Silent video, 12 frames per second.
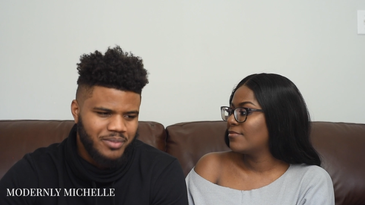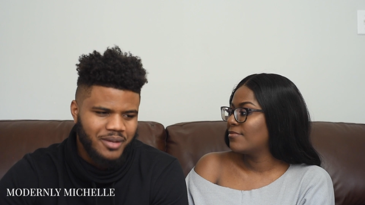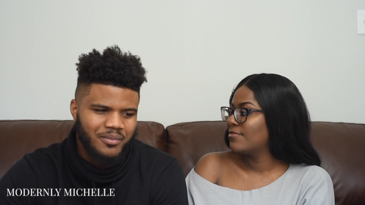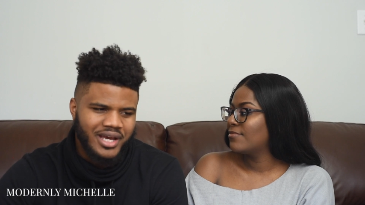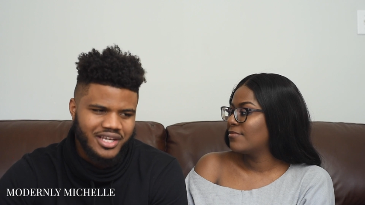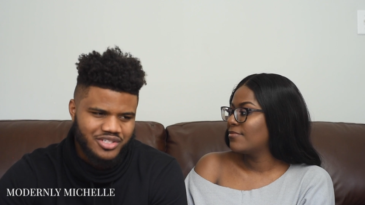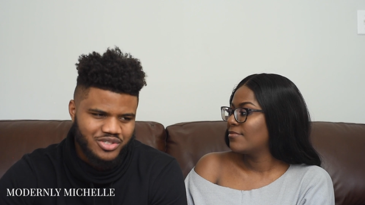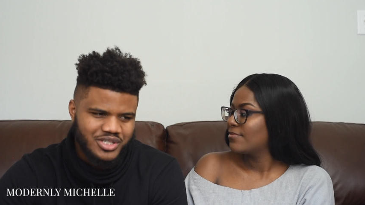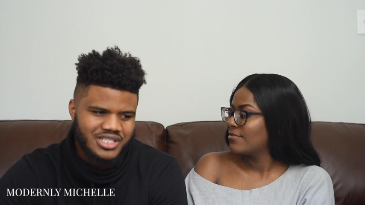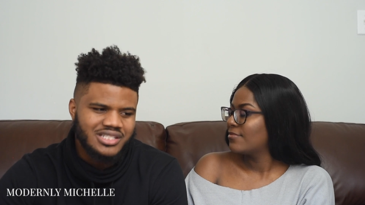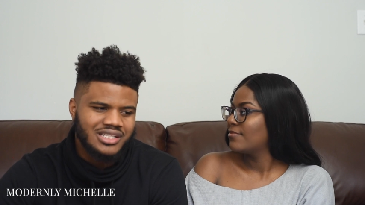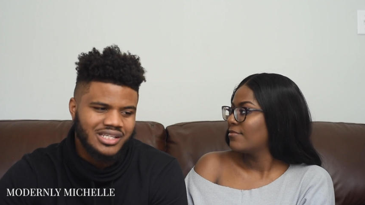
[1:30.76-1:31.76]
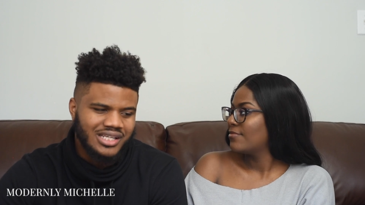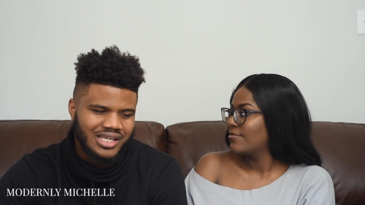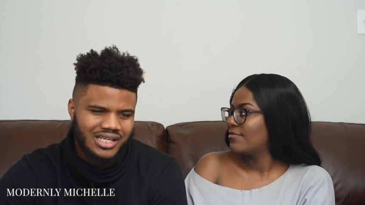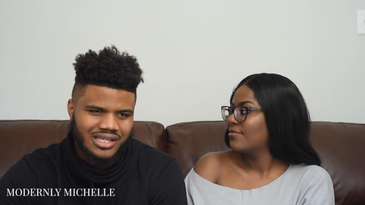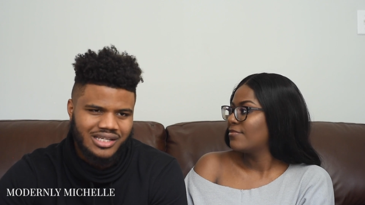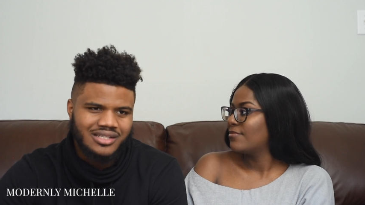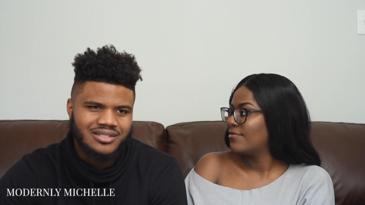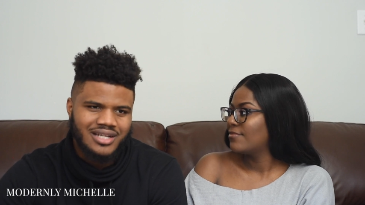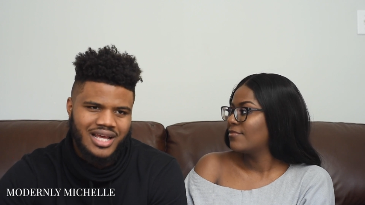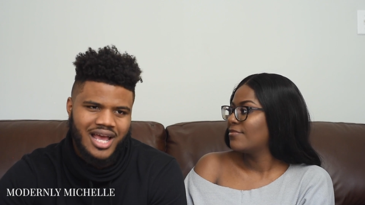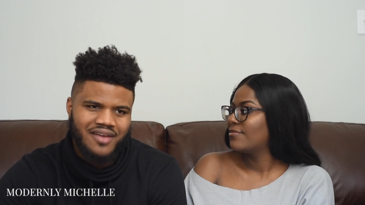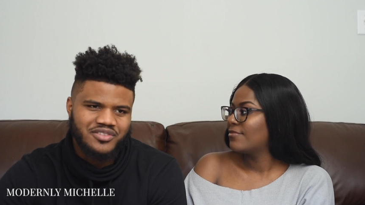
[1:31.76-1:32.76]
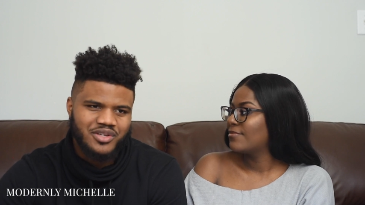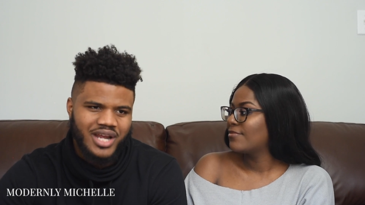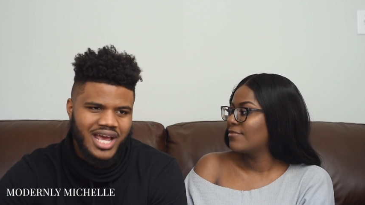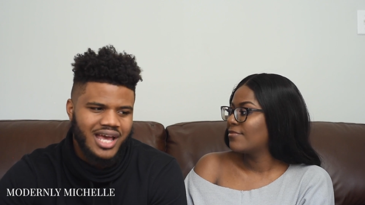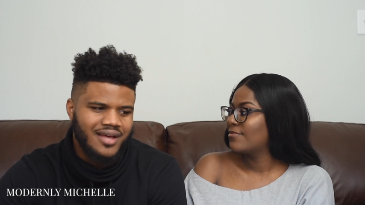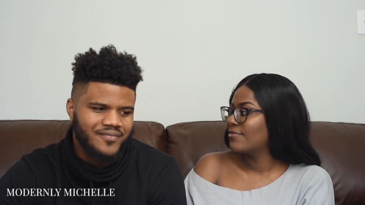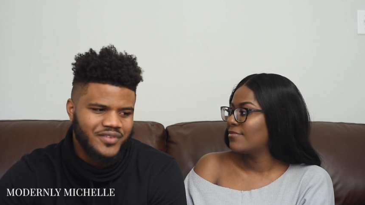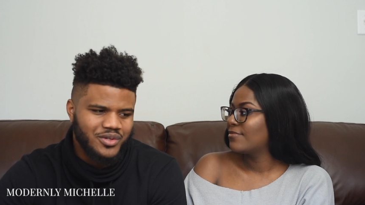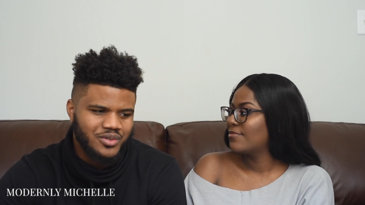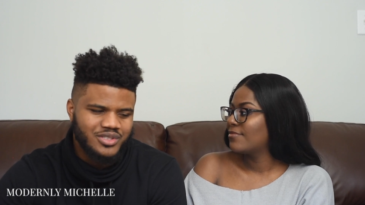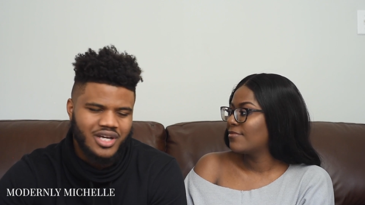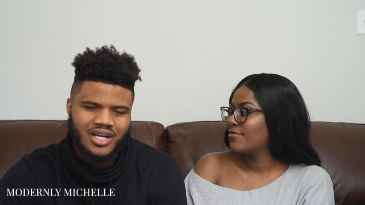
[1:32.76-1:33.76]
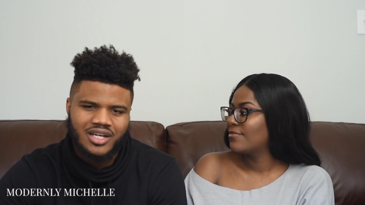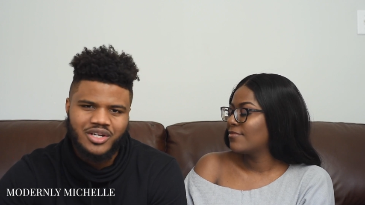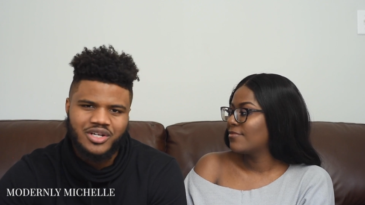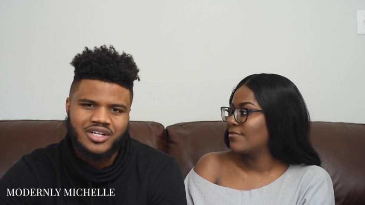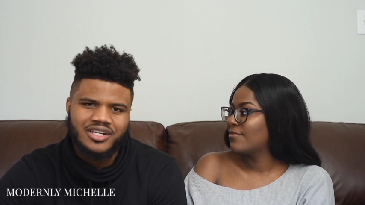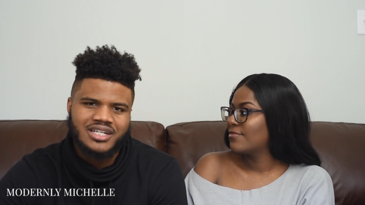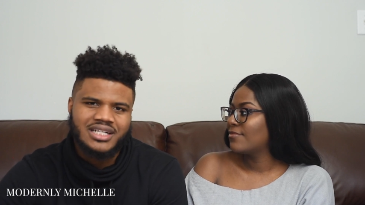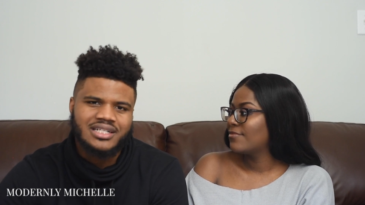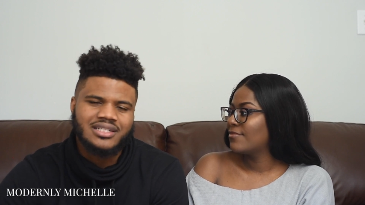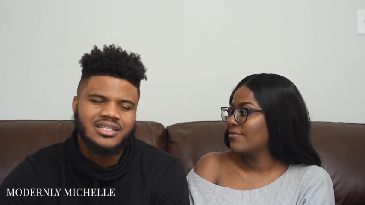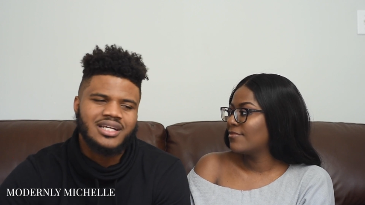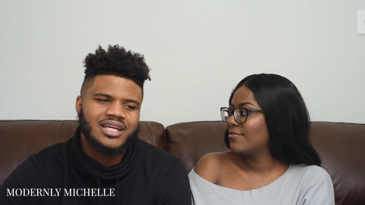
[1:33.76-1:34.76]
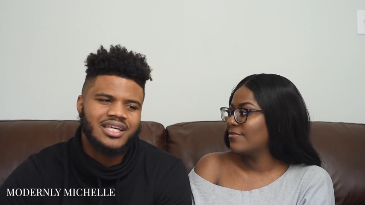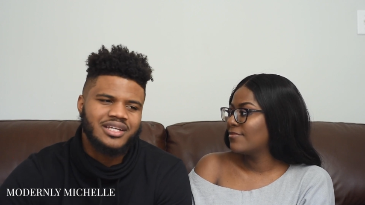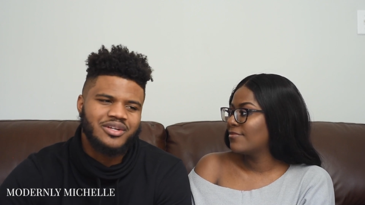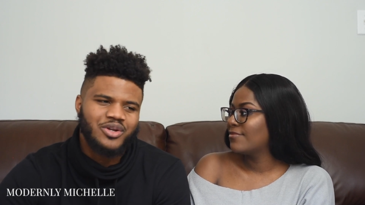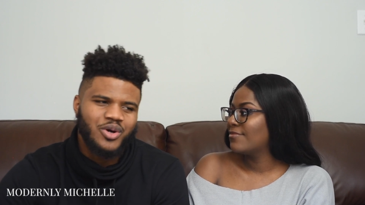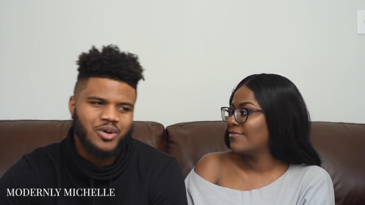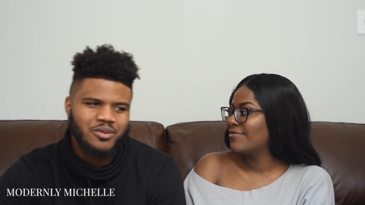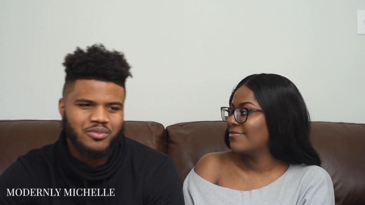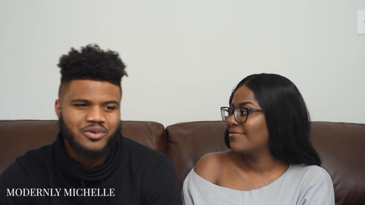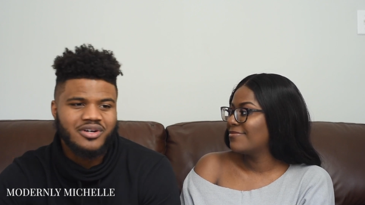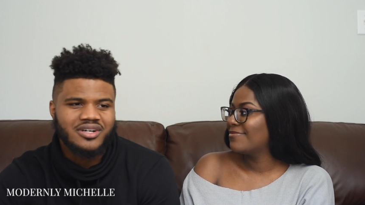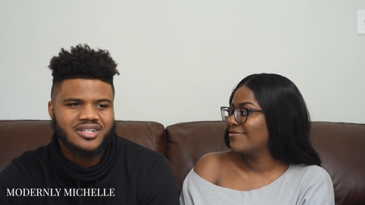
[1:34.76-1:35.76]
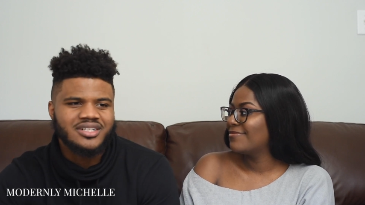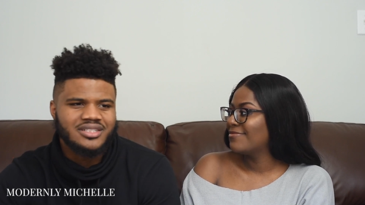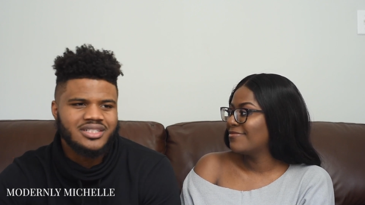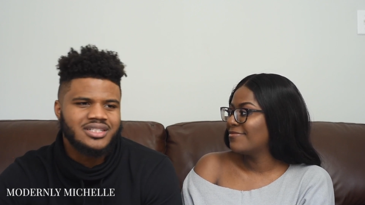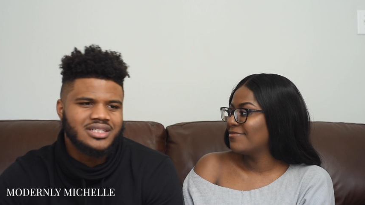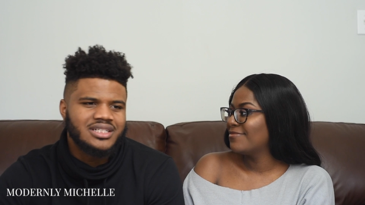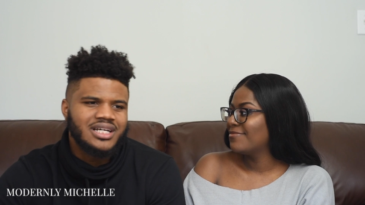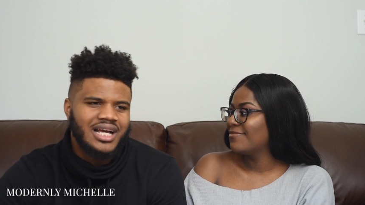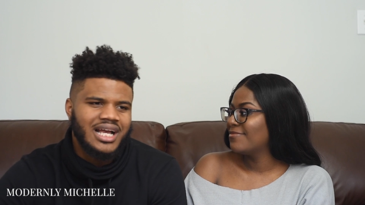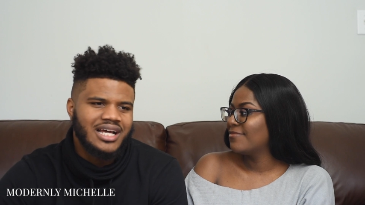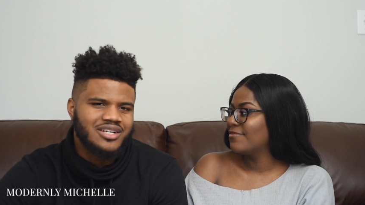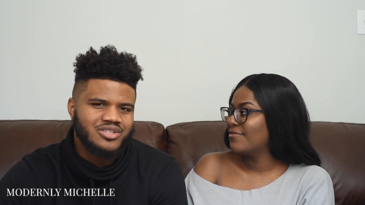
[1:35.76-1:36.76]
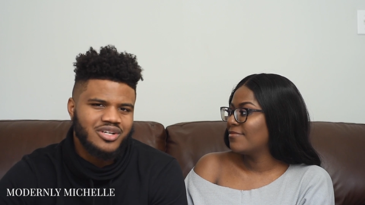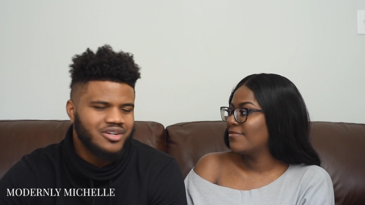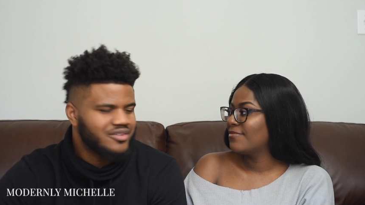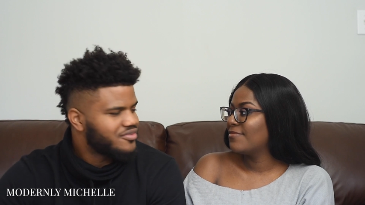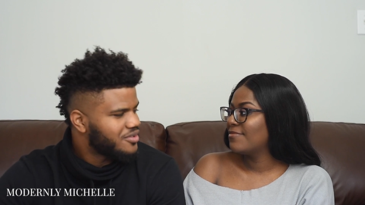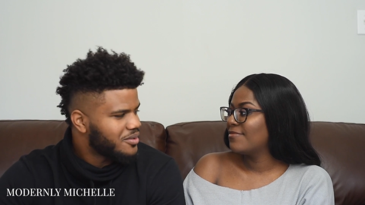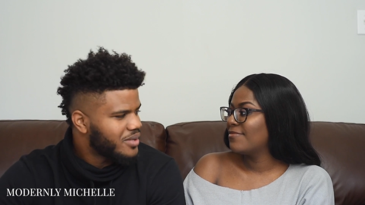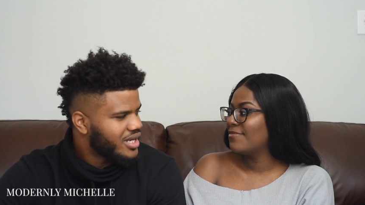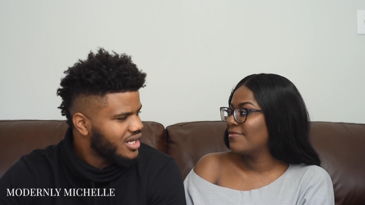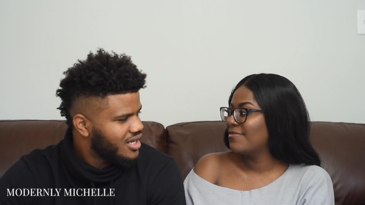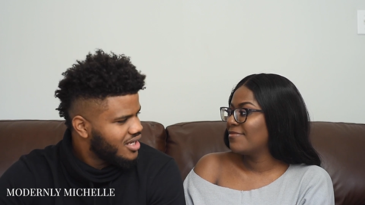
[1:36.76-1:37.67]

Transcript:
Speaker 1: piqued my interest. And then after that, you know, talking to her and getting to know her more, I kind of sort of confirmed it.